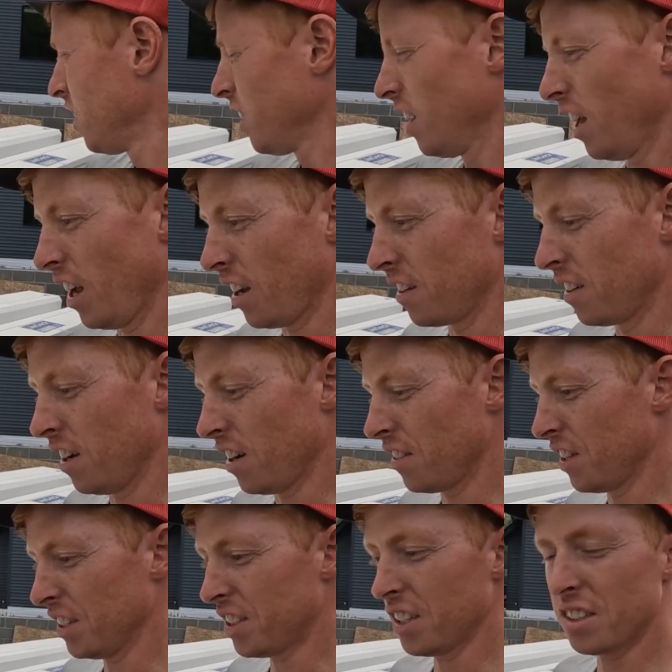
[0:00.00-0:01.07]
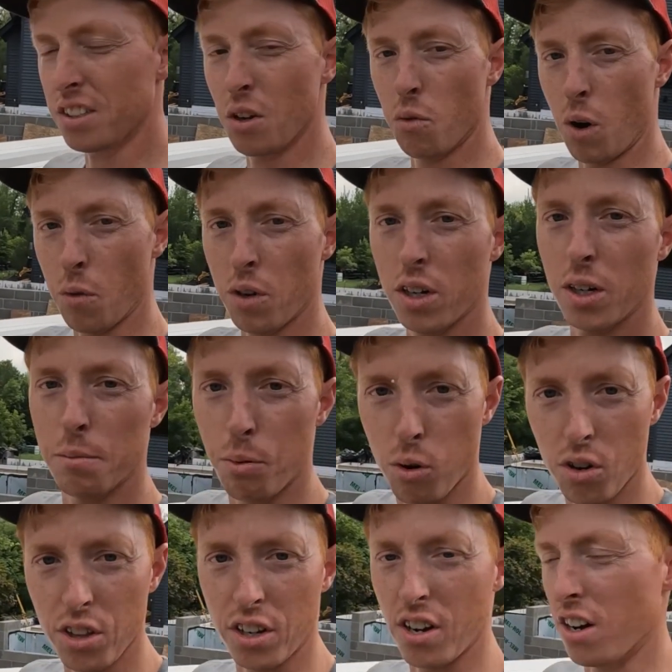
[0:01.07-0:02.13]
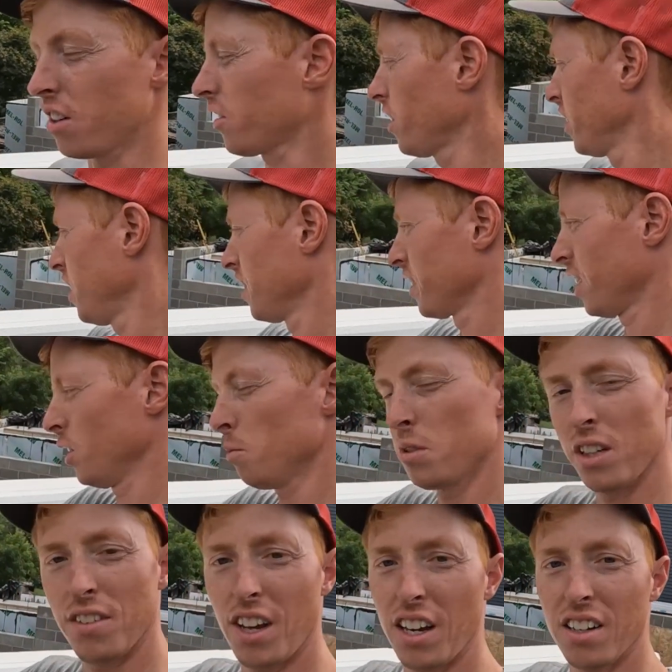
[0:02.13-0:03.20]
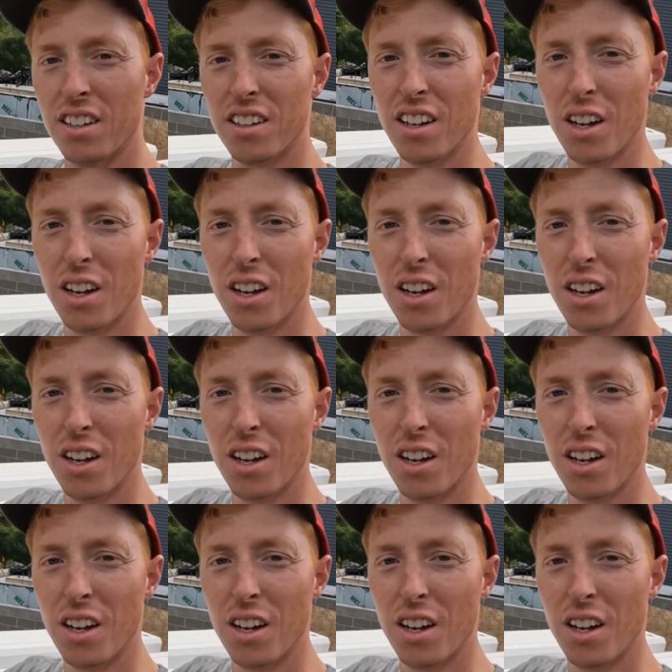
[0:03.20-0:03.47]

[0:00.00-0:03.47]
And this is what we're gonna pour the concrete on. Can you believe that?